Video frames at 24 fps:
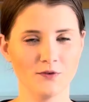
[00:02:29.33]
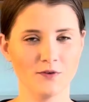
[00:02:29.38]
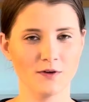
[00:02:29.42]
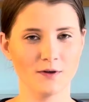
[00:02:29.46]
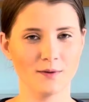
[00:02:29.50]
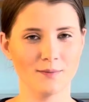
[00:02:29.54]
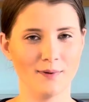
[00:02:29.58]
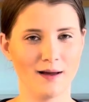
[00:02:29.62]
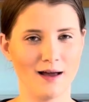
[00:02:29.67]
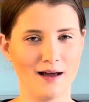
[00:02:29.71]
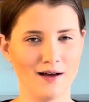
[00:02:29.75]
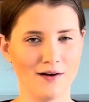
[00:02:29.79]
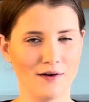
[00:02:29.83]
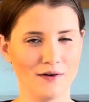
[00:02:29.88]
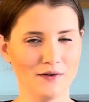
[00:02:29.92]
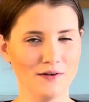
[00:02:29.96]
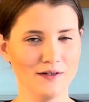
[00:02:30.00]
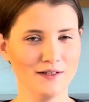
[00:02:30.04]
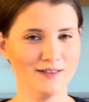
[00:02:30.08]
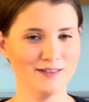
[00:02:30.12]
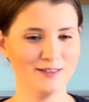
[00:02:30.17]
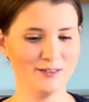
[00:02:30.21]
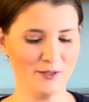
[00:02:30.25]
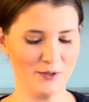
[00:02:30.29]
for about
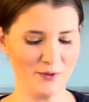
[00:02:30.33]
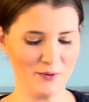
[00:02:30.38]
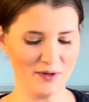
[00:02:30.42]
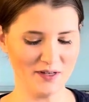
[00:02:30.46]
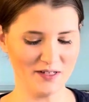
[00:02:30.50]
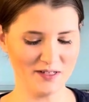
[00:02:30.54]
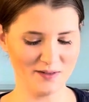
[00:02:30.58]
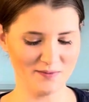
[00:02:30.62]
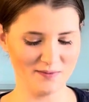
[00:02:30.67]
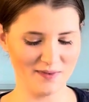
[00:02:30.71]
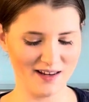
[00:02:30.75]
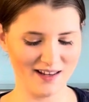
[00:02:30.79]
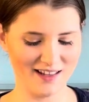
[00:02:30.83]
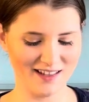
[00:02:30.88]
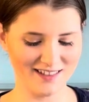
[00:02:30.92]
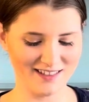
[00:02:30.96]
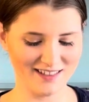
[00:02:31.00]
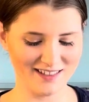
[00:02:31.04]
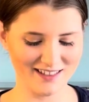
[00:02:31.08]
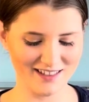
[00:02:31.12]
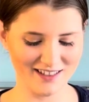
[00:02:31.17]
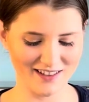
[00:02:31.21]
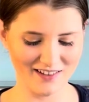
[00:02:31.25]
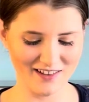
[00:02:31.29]
2-ish minutes
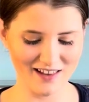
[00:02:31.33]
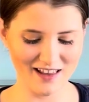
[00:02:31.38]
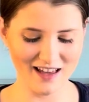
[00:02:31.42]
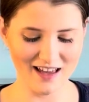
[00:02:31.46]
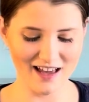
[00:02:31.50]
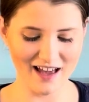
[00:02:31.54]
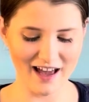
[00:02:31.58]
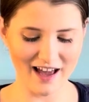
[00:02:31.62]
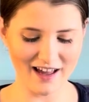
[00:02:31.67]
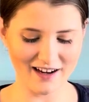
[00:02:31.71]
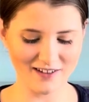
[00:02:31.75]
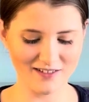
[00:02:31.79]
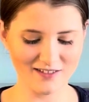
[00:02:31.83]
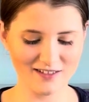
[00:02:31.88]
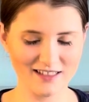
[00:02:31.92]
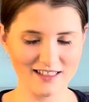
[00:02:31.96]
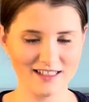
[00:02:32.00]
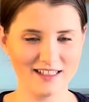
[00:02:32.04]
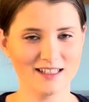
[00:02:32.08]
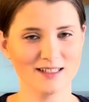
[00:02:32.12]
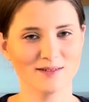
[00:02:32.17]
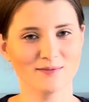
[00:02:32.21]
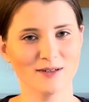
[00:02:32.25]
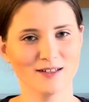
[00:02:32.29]
until I don't
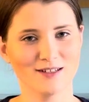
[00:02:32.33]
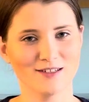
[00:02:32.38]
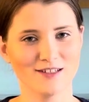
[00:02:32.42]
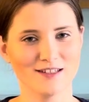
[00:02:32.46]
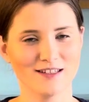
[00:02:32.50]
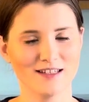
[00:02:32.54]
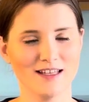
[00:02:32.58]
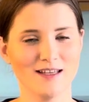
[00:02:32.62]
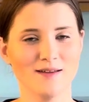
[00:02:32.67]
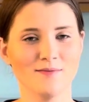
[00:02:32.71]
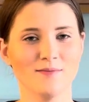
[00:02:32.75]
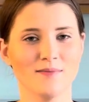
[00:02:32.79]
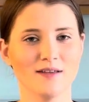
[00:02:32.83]
see as much steam,